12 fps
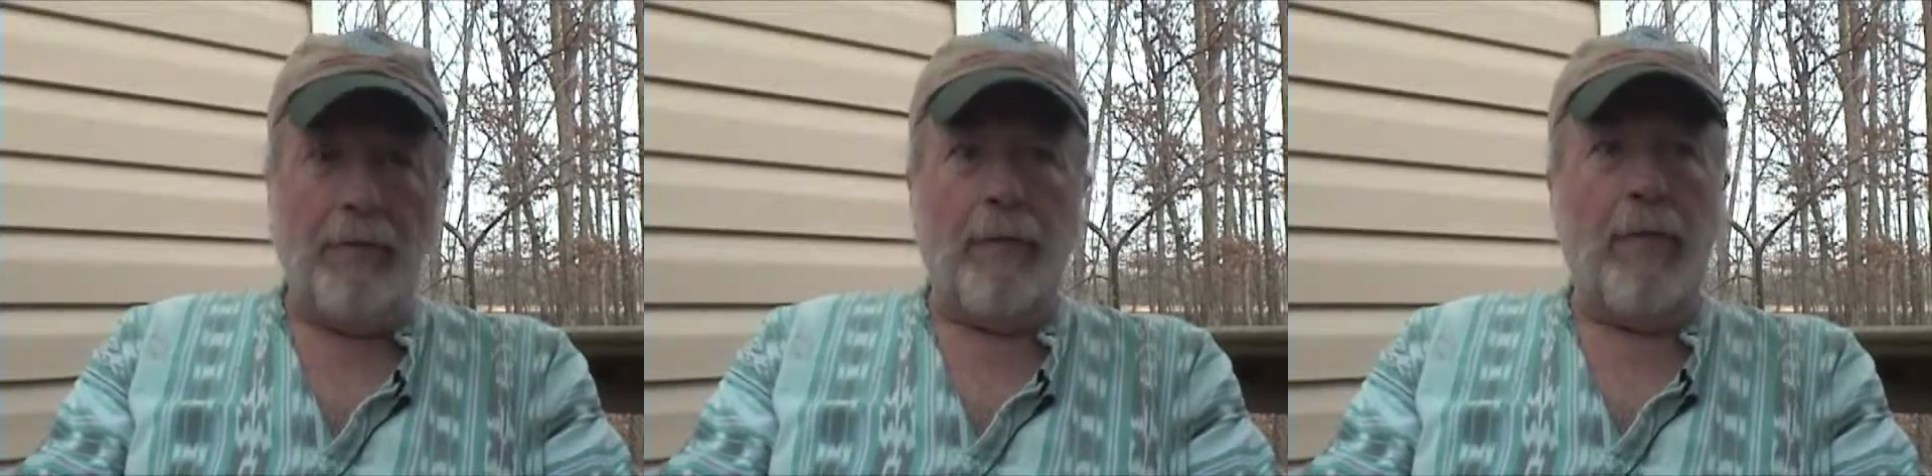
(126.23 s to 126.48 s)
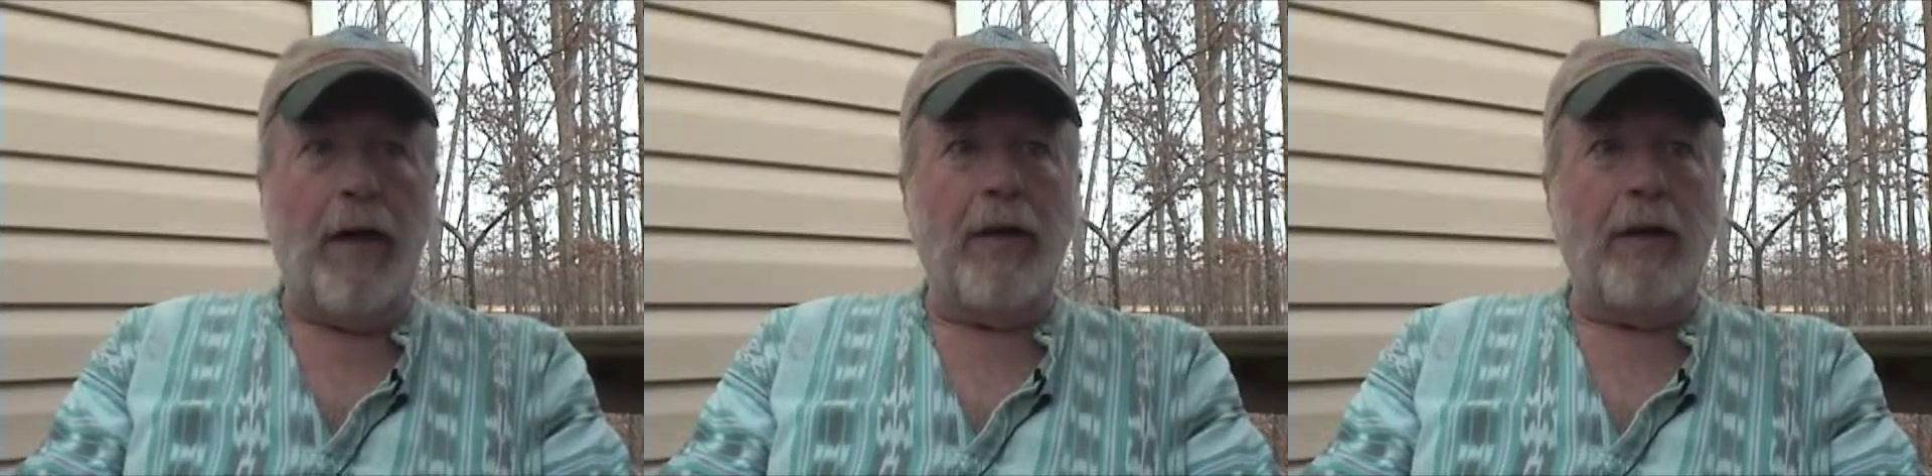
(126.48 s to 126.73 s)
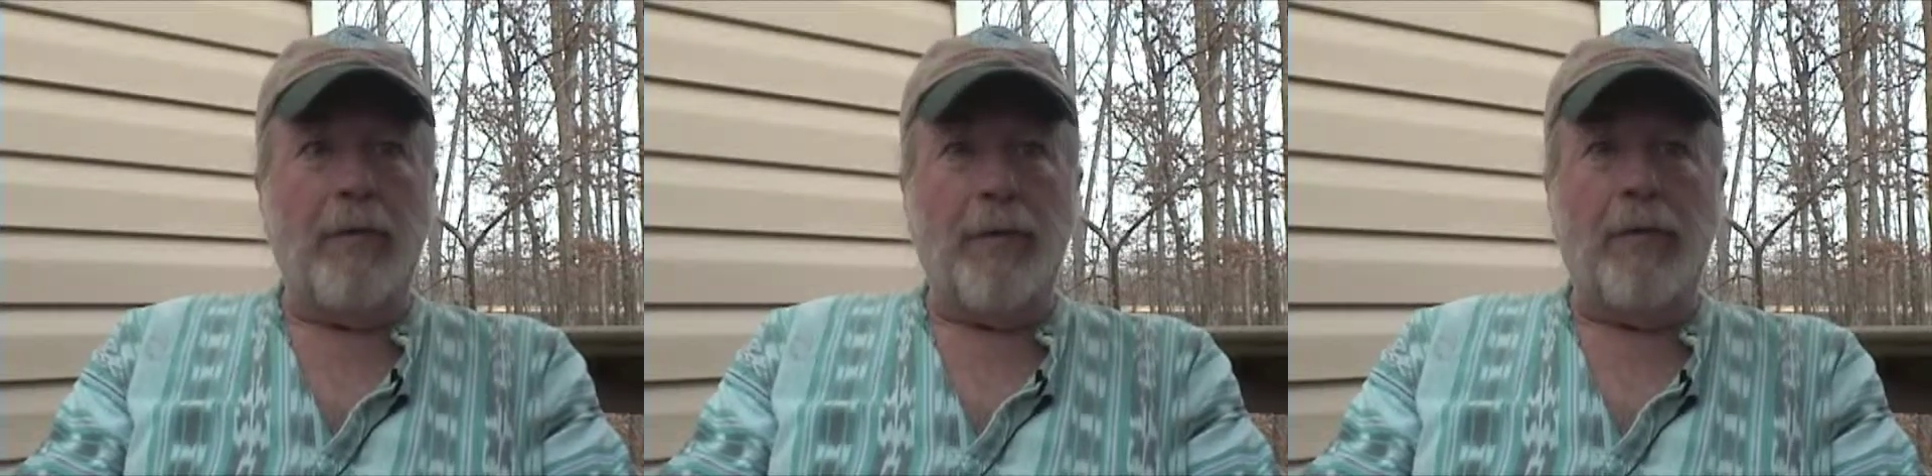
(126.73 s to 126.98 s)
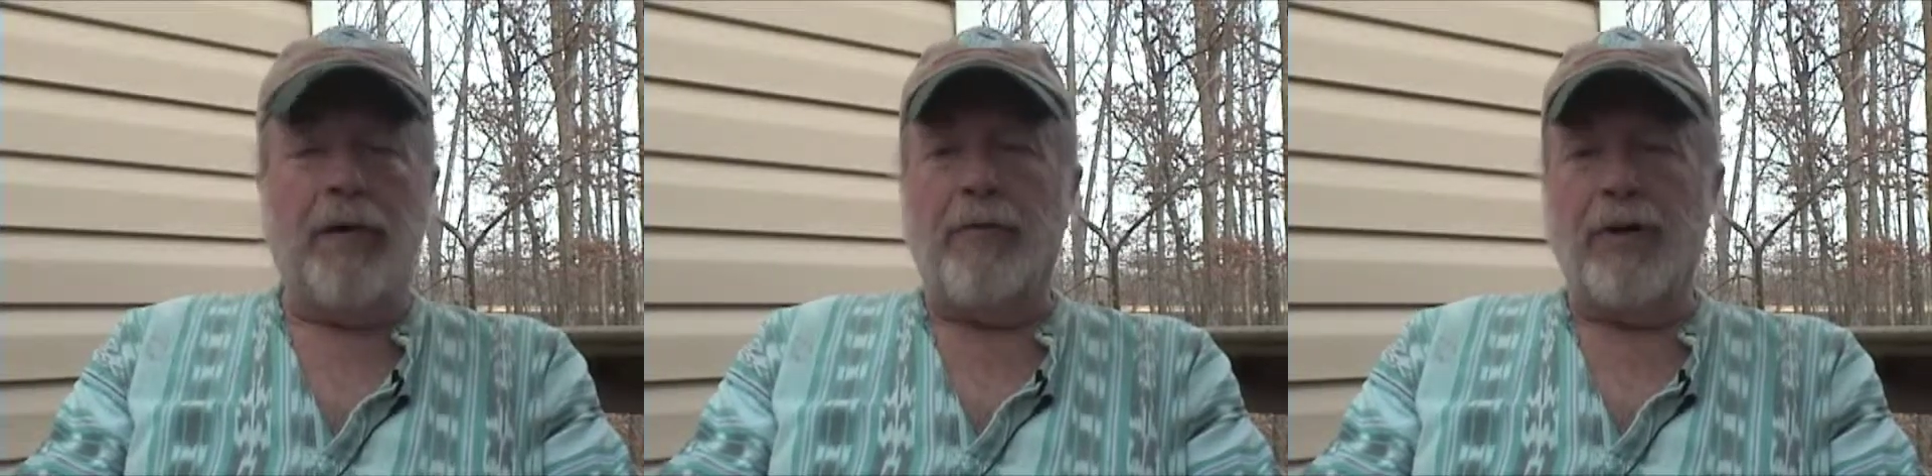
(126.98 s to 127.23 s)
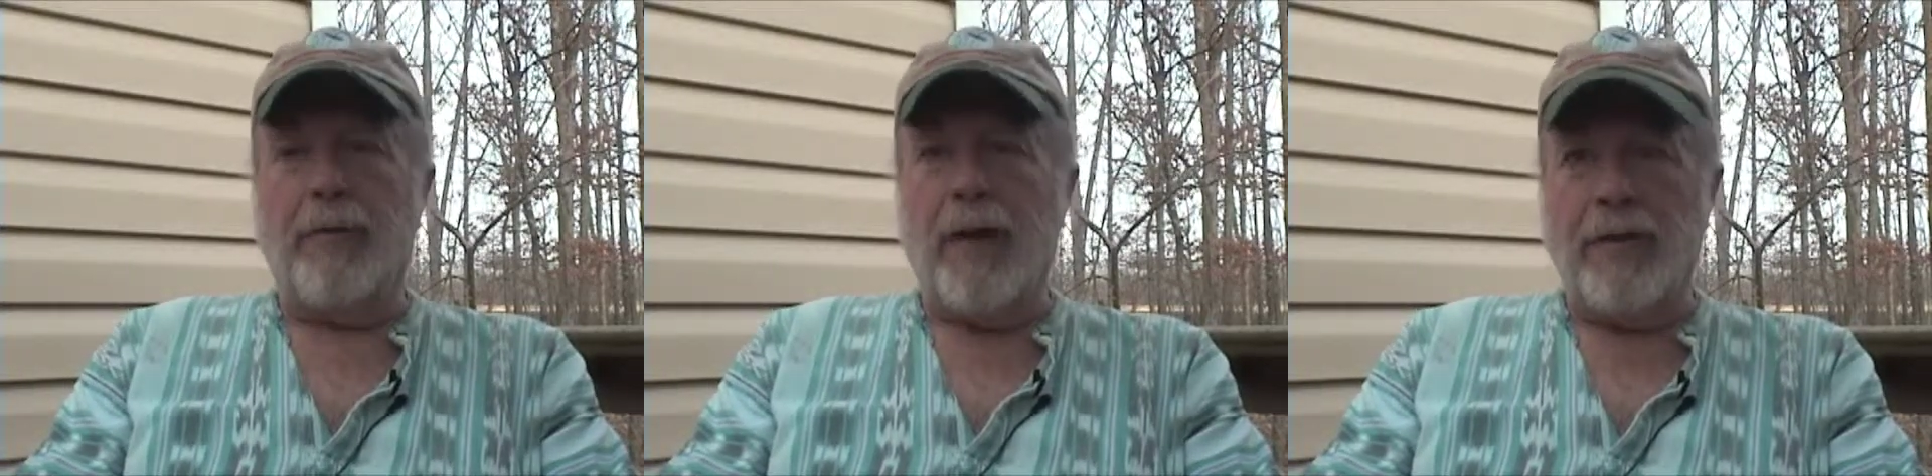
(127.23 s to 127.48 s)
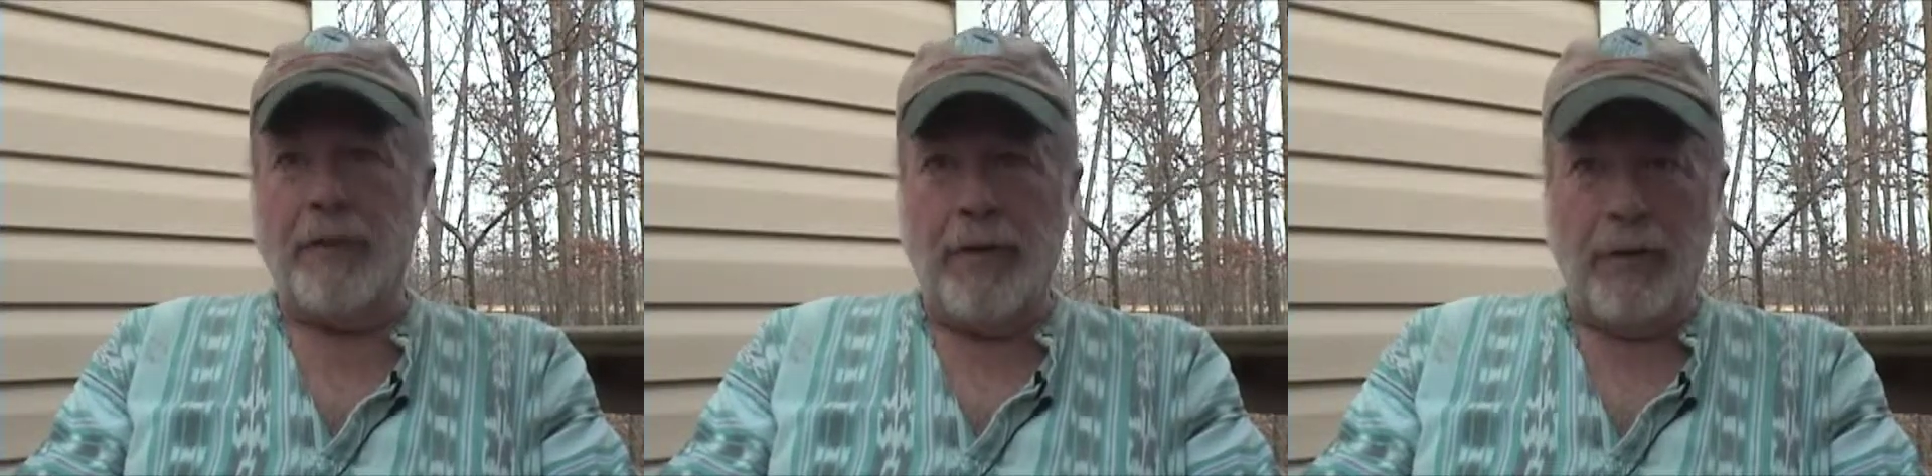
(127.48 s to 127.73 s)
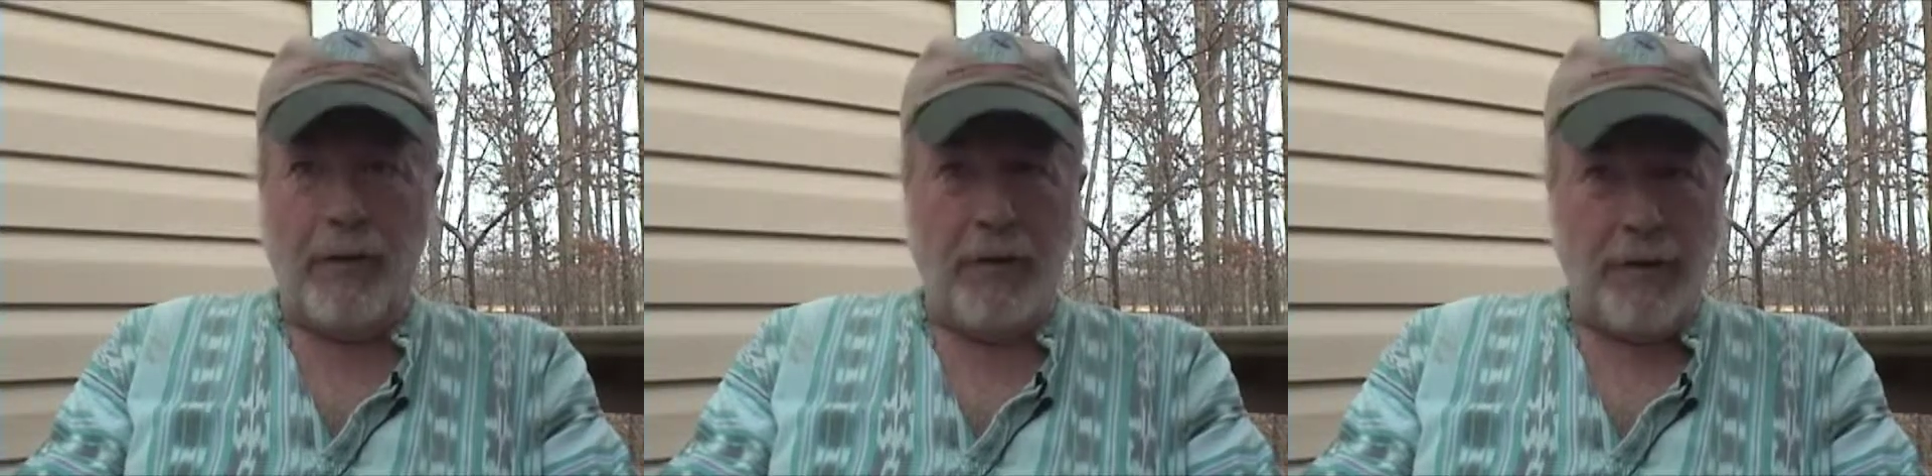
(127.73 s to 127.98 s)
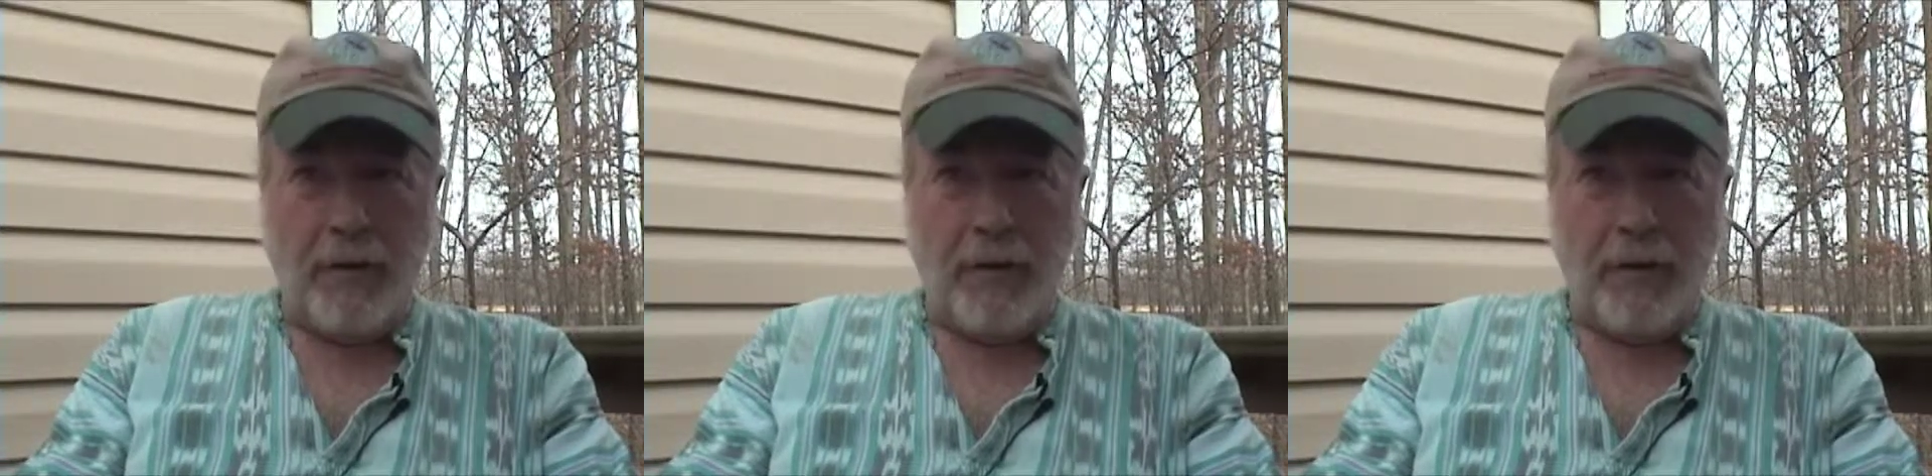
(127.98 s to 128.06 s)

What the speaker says: my number one responsibility is